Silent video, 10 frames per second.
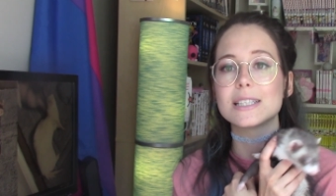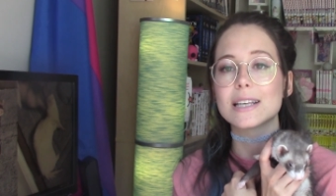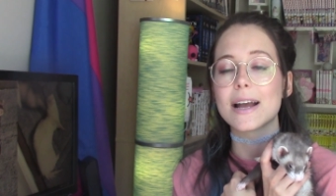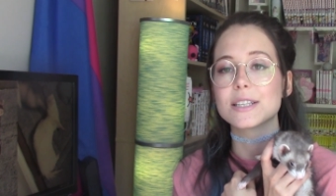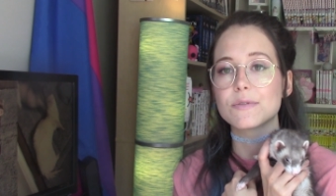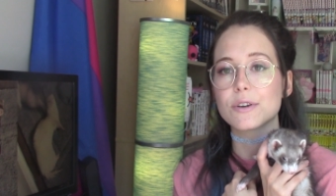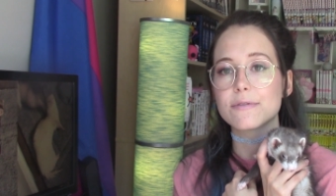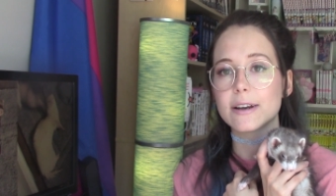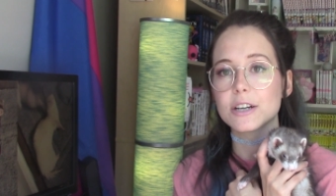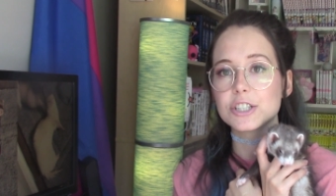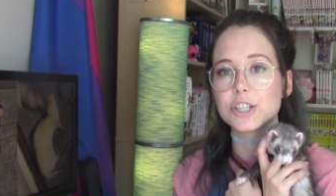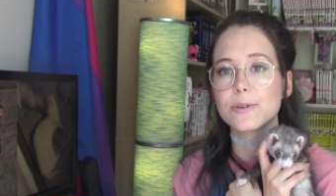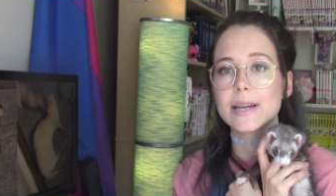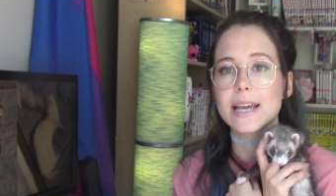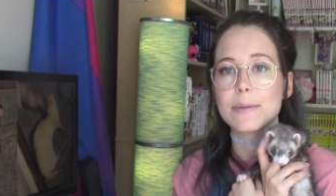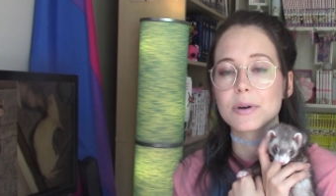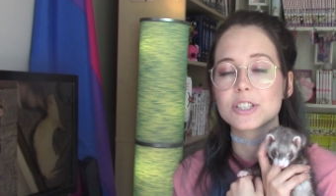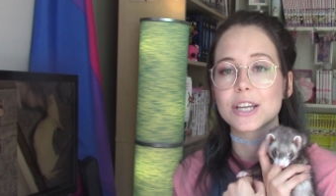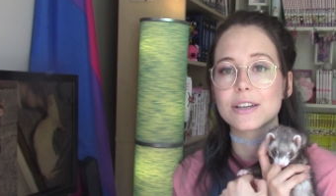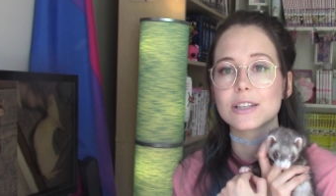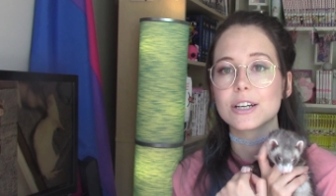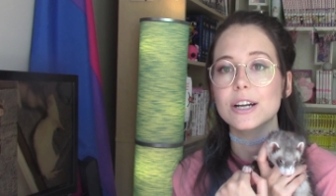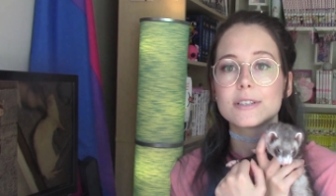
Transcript: signs of your ferret chewing a particular